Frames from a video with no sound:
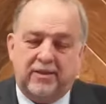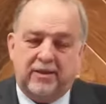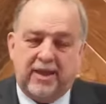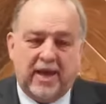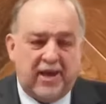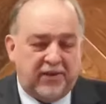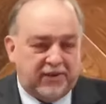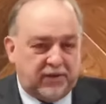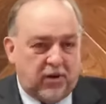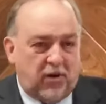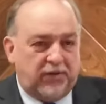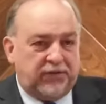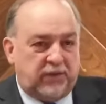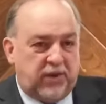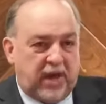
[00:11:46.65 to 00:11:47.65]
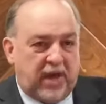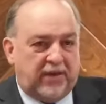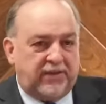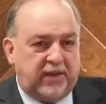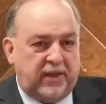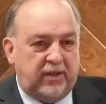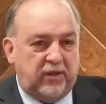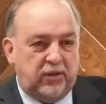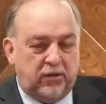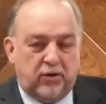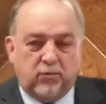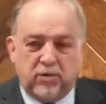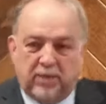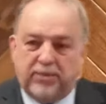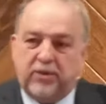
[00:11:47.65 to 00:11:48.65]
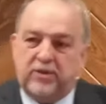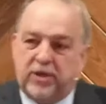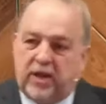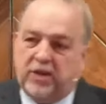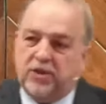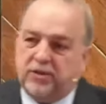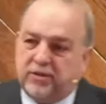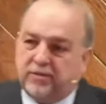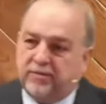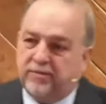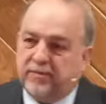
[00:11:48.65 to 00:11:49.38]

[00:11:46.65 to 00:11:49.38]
Gaius also has a good reputation.